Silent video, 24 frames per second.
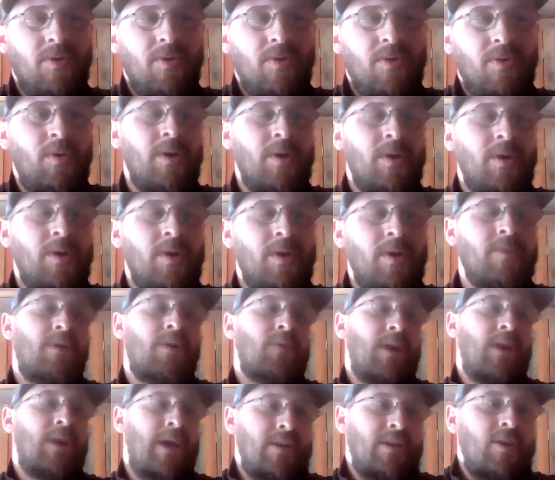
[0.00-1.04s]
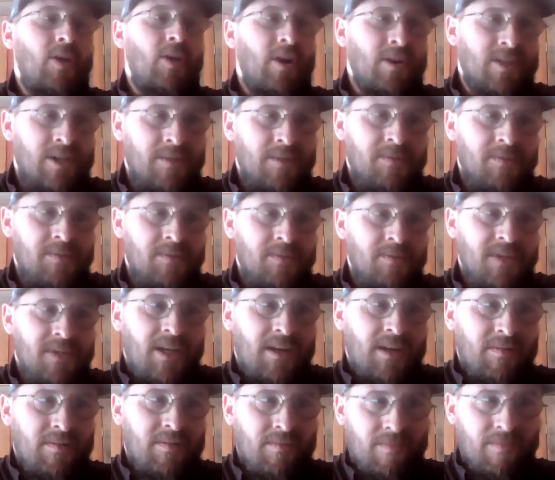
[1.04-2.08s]
when I had the long-term
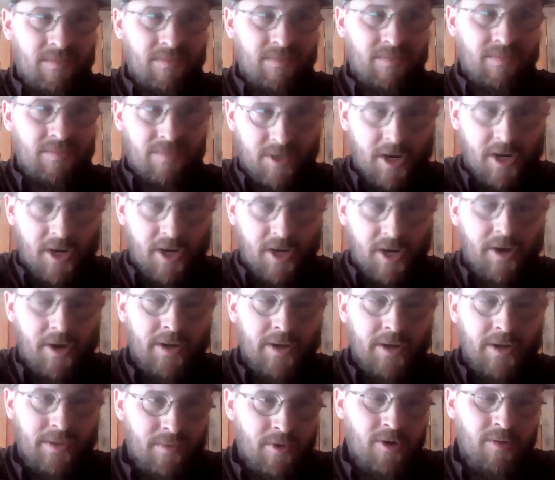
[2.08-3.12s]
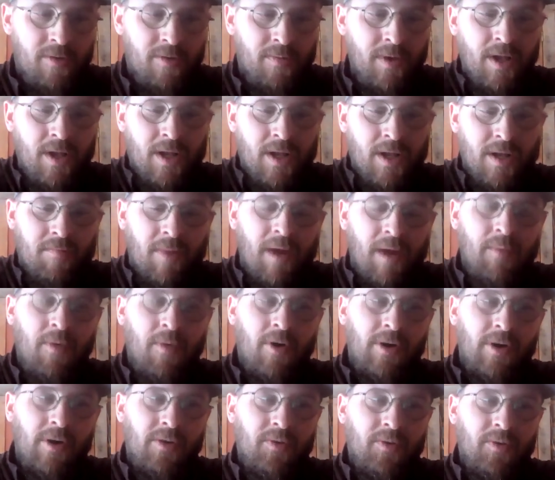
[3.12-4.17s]
tenant sharing the room, my
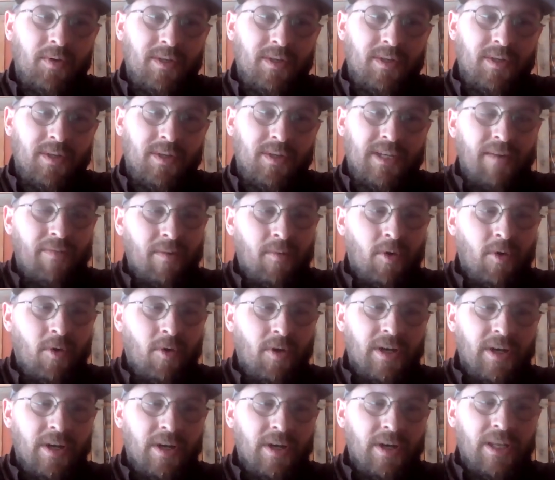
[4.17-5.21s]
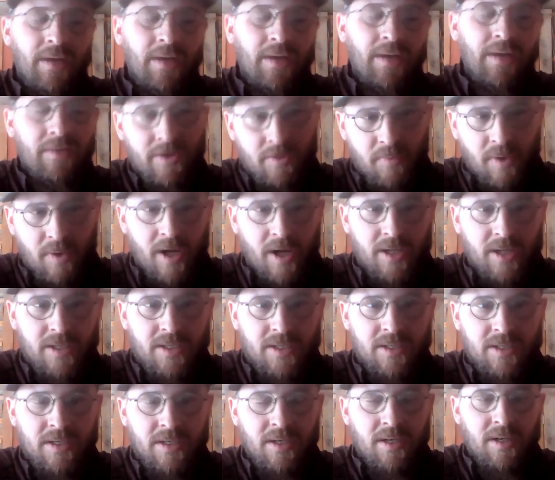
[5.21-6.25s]
mortgage was never more than
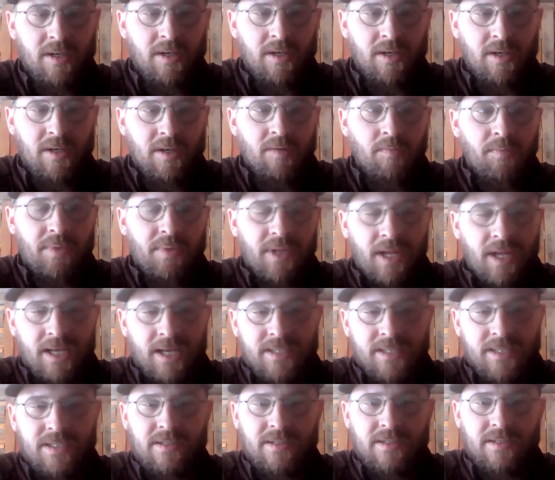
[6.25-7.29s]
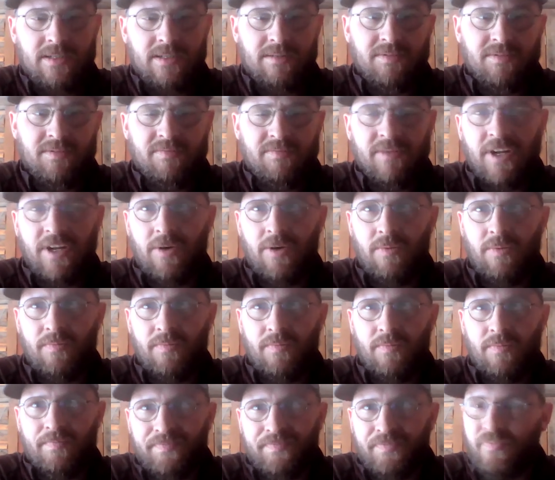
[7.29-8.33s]
$1,100 plus,
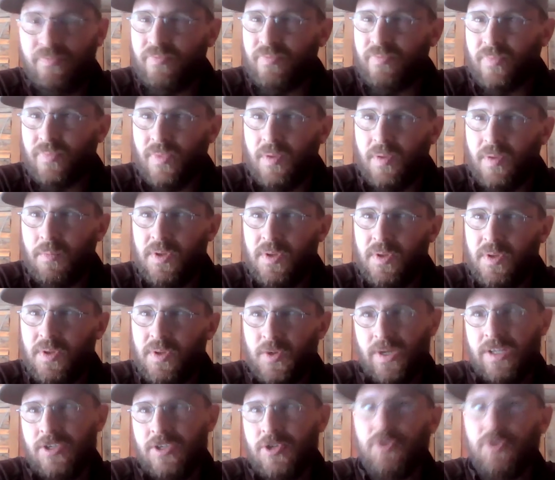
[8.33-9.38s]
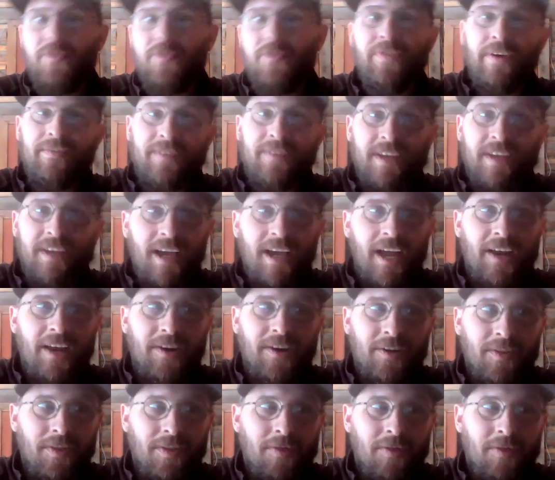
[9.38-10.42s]
between $250
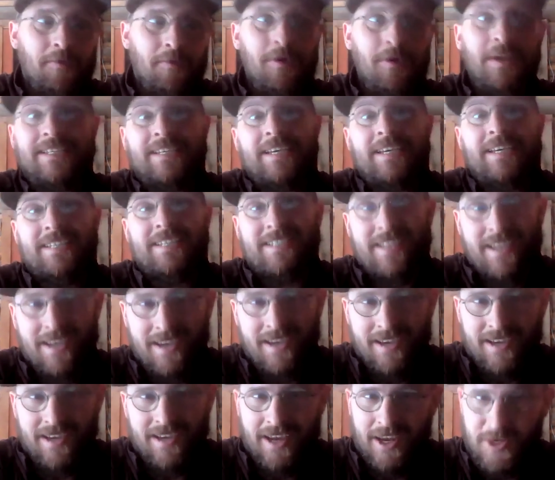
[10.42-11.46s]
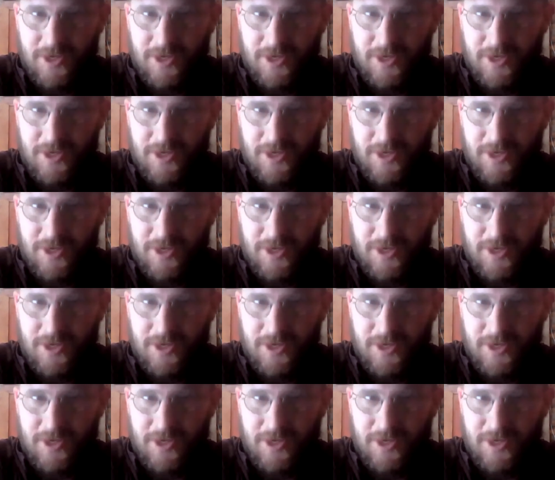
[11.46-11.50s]
and $360 in